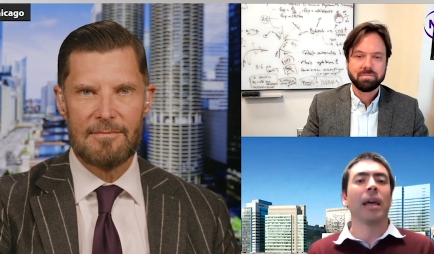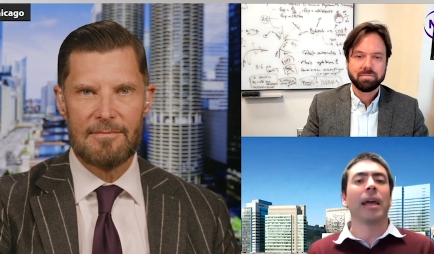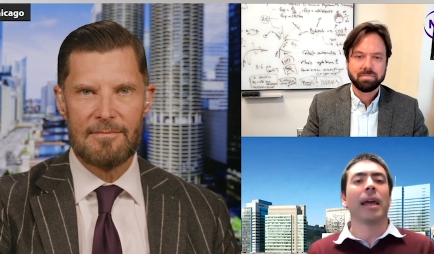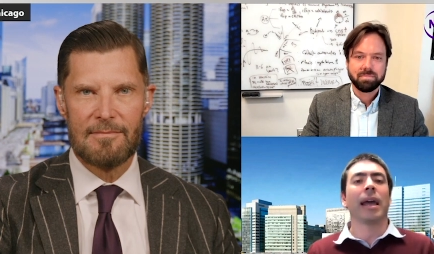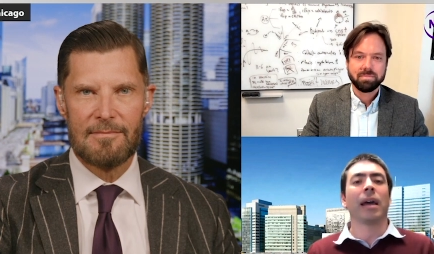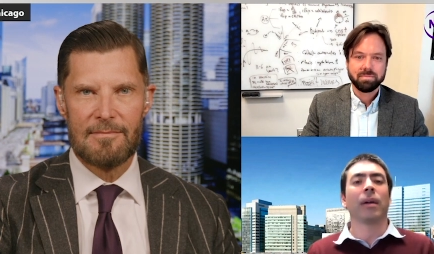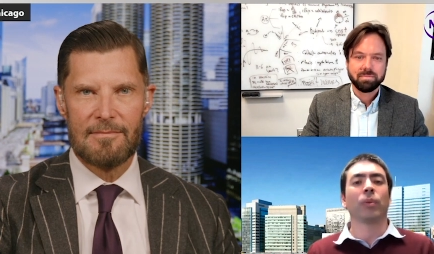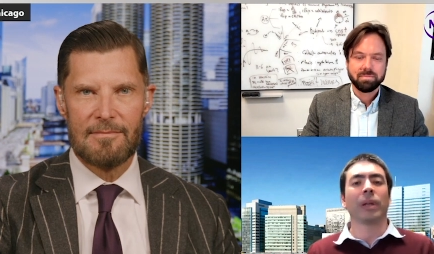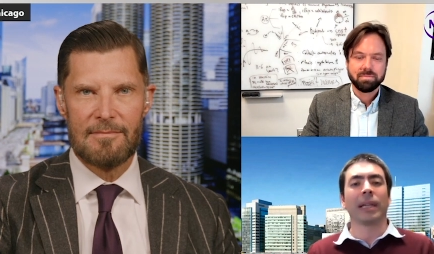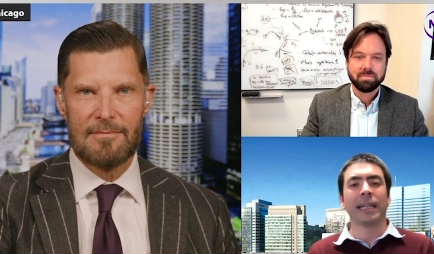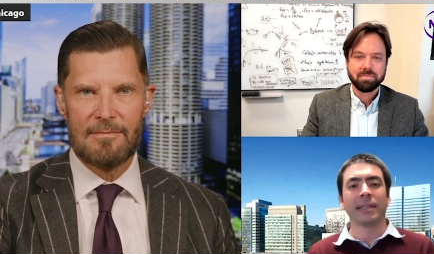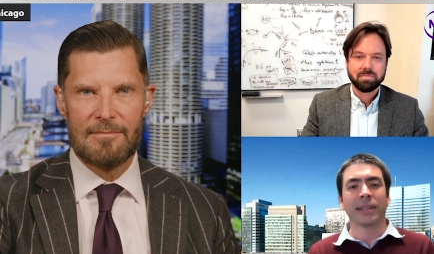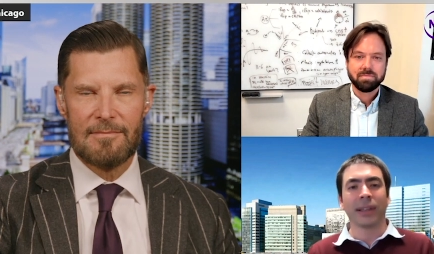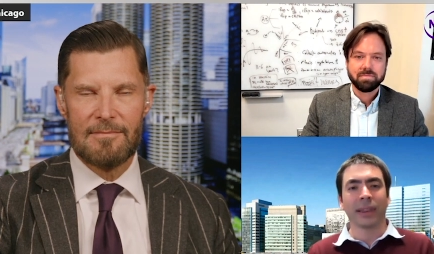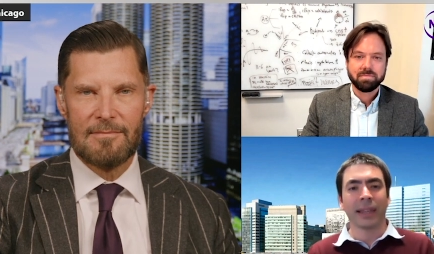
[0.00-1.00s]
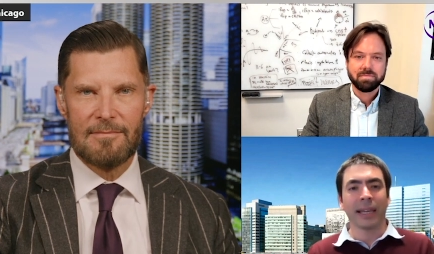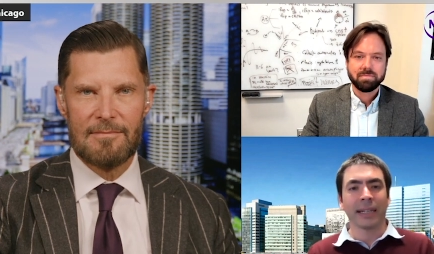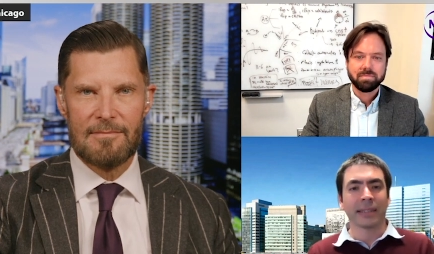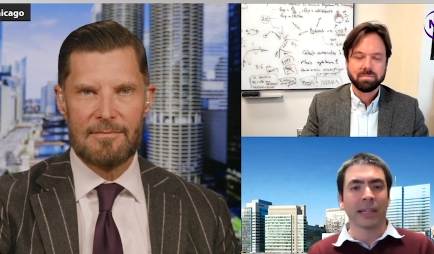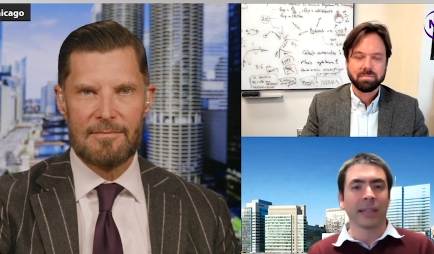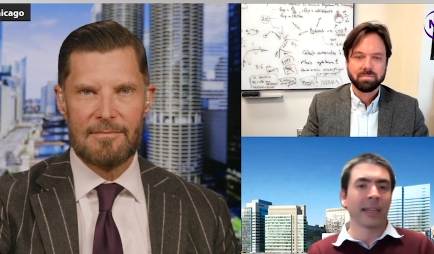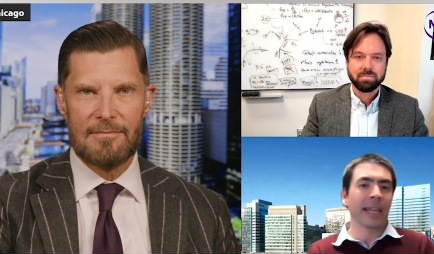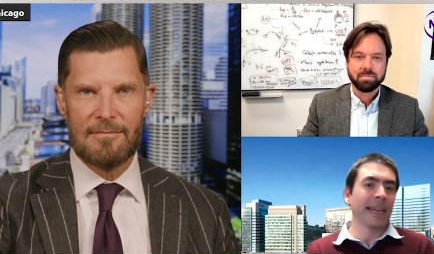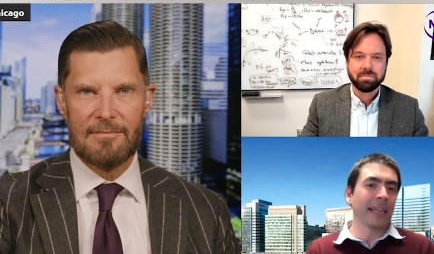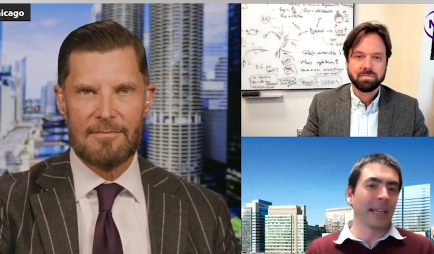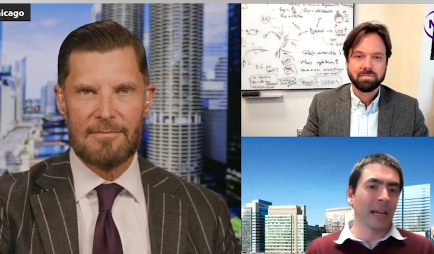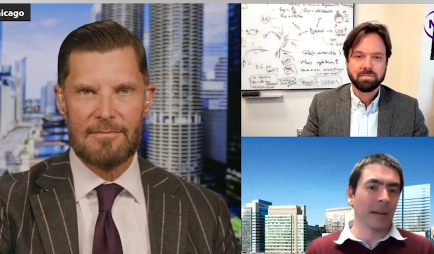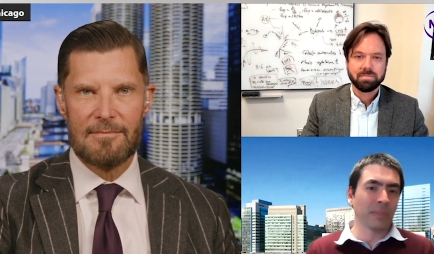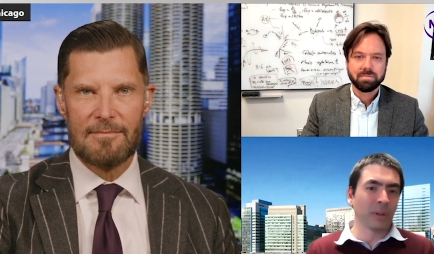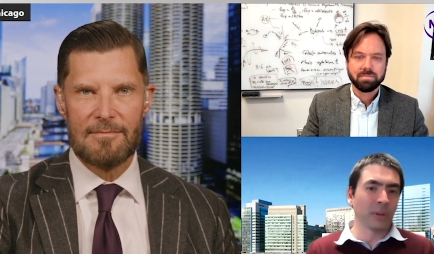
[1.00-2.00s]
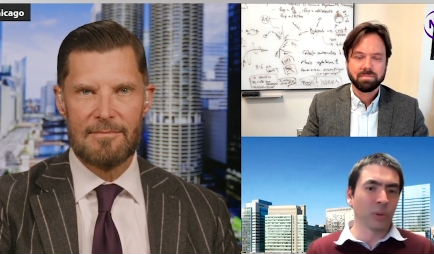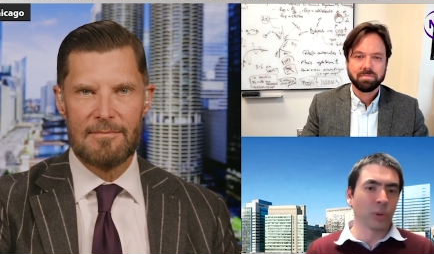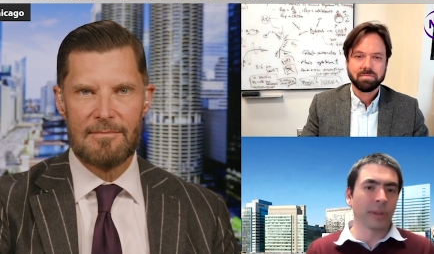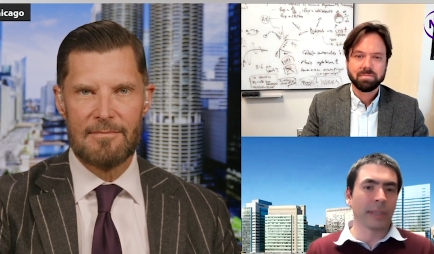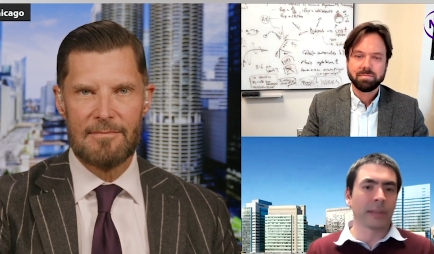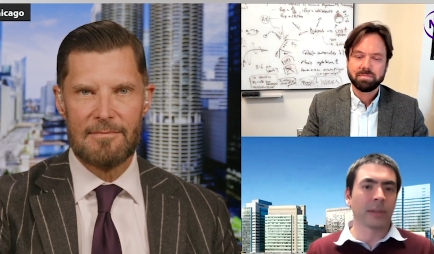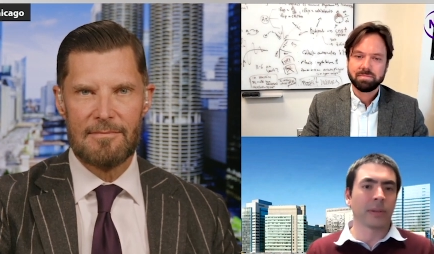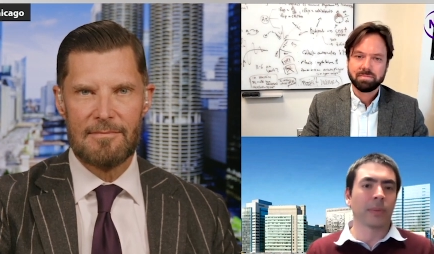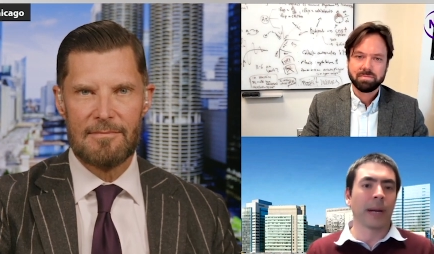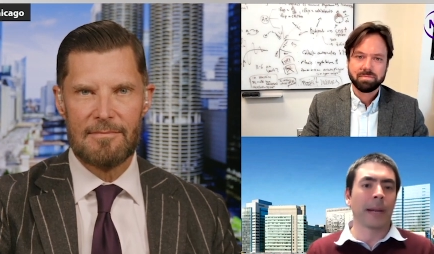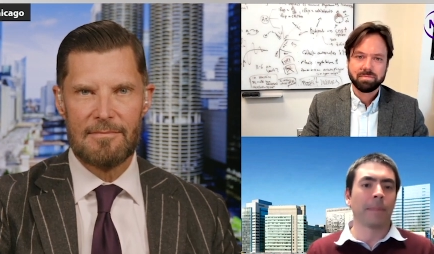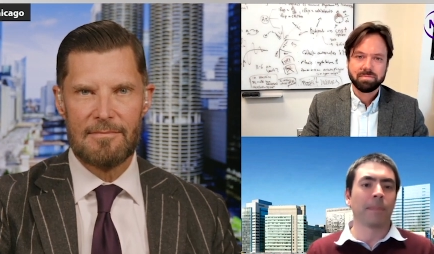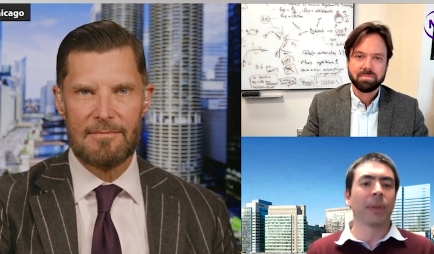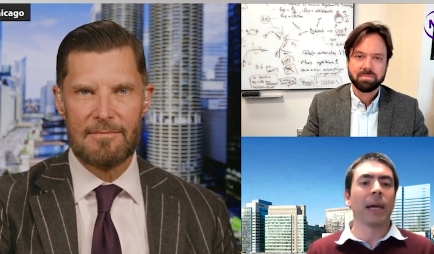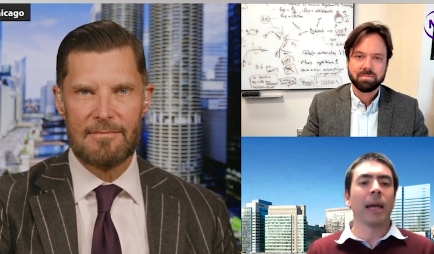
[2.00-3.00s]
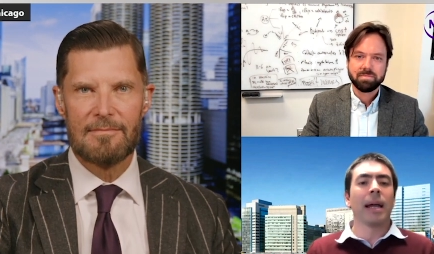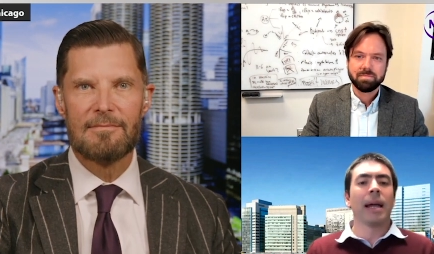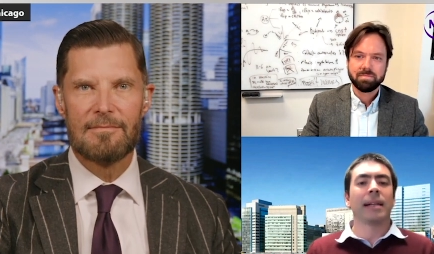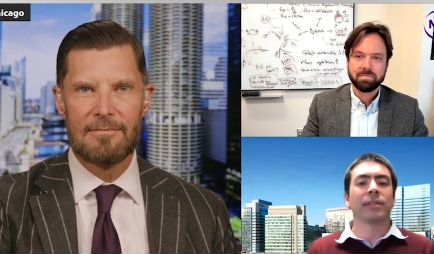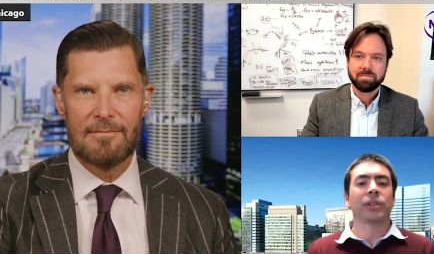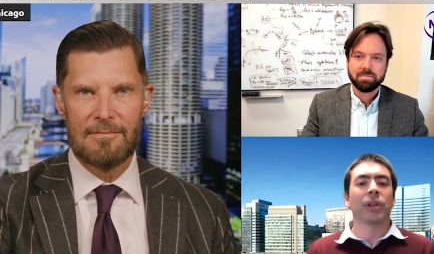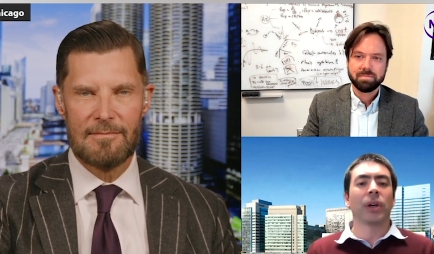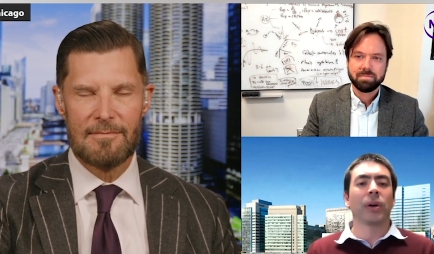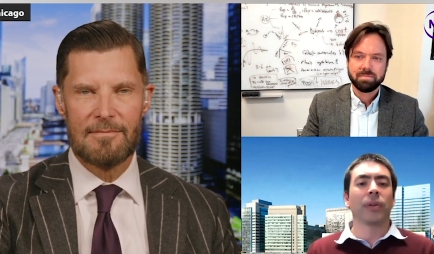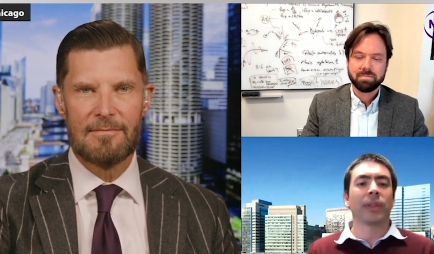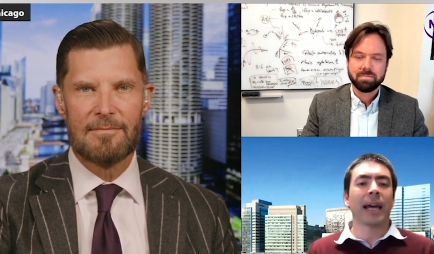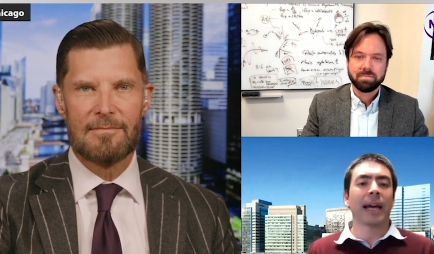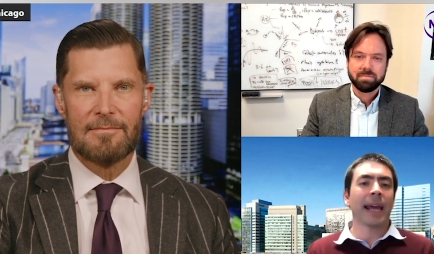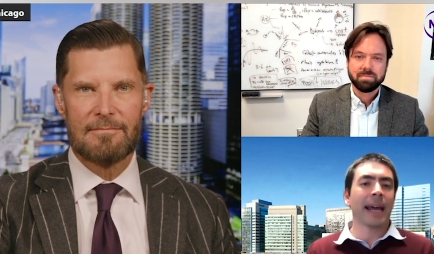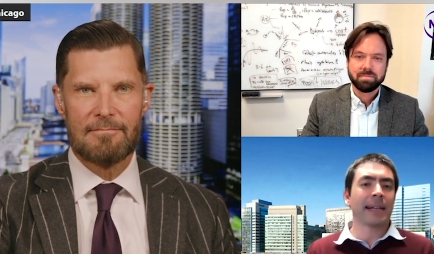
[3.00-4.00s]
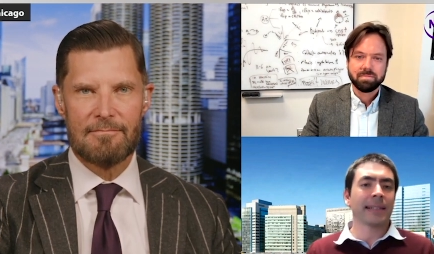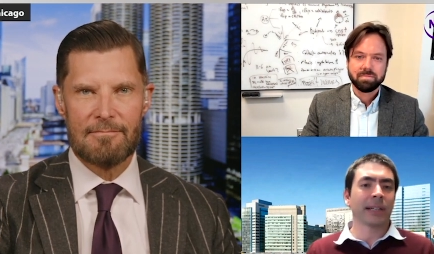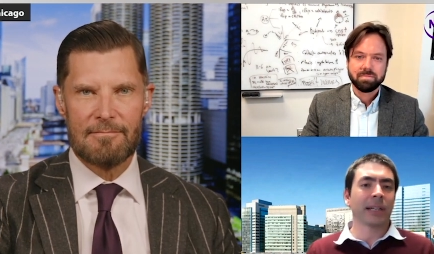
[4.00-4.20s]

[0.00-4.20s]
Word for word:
Speaker 1: and releasing things and taking up nutrients, right? And so that has a